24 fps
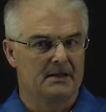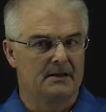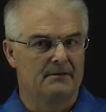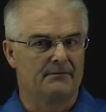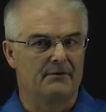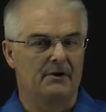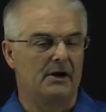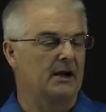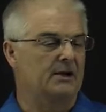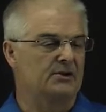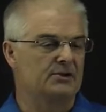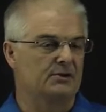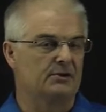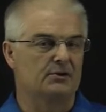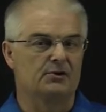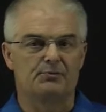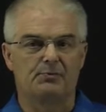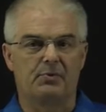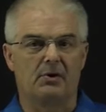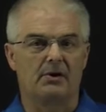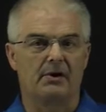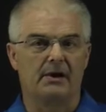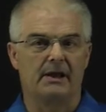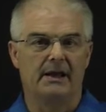for actually there's
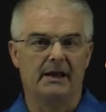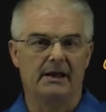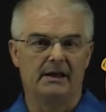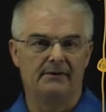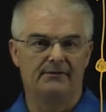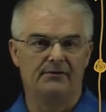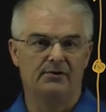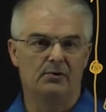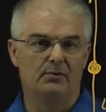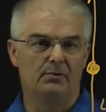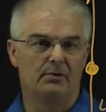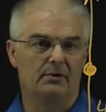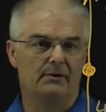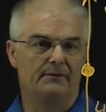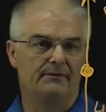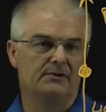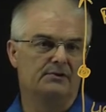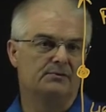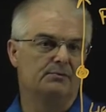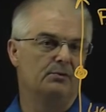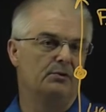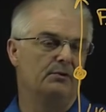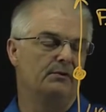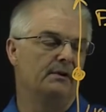part A if you will, if
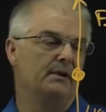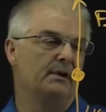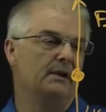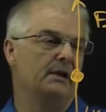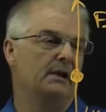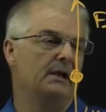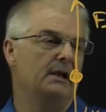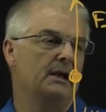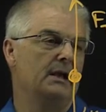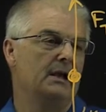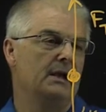it's moving